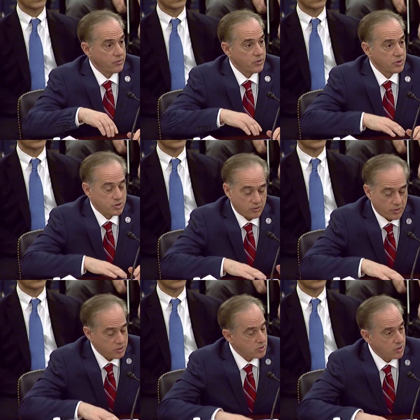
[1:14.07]
first,
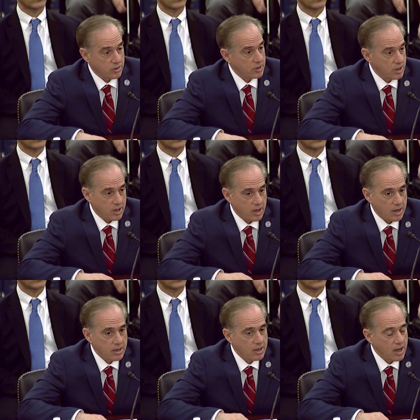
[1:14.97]
first of all,
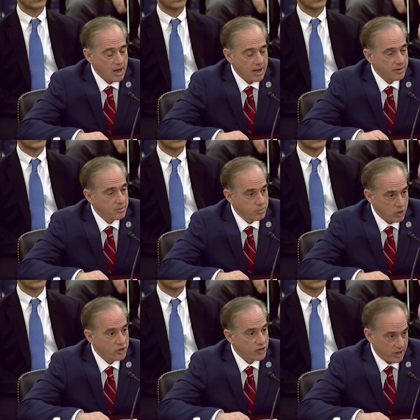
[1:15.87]
I
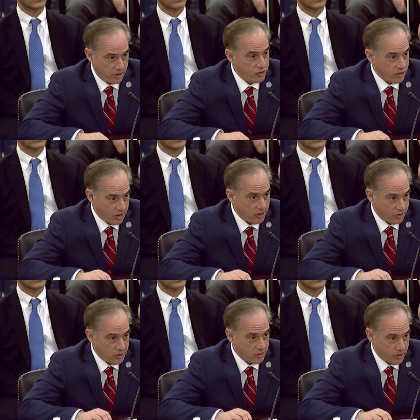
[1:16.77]
appreciate you sharing
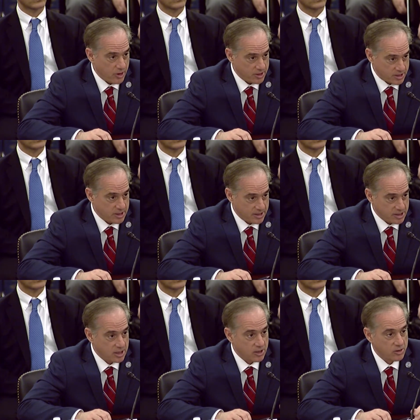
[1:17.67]
your thoughts and as
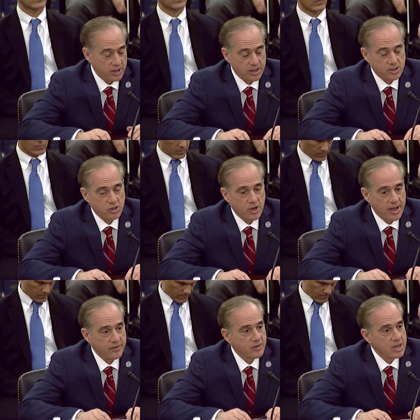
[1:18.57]
clearly as you
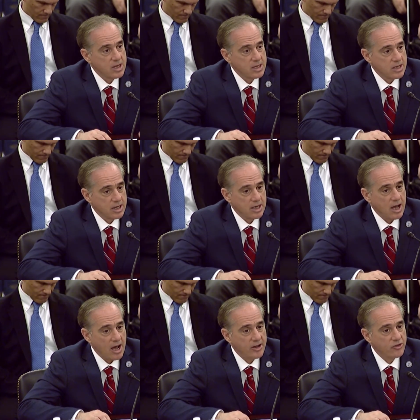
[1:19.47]
have. Uh,
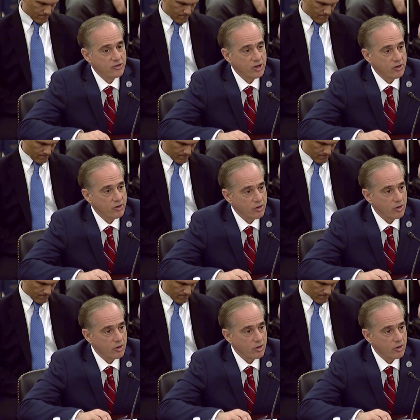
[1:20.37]
I share your